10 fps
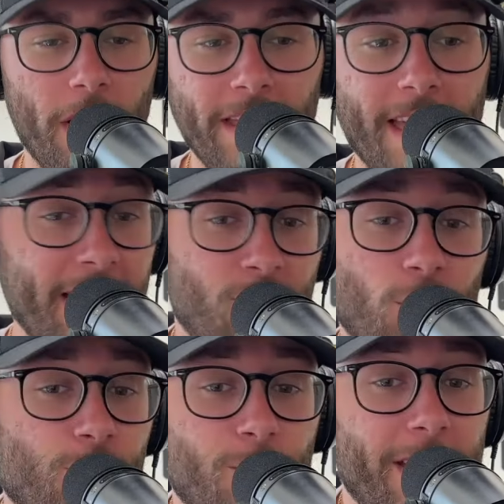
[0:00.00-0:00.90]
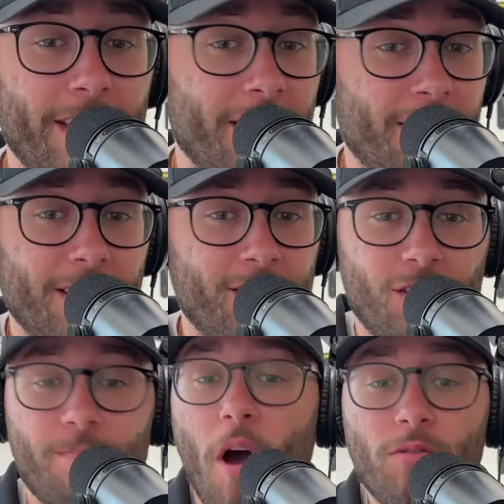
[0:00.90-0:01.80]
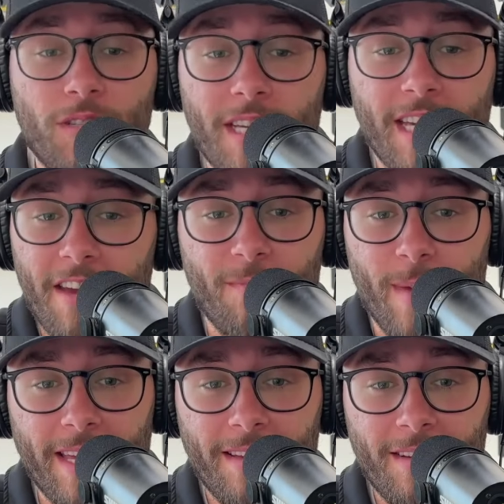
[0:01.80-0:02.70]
that social media is supposed to give me?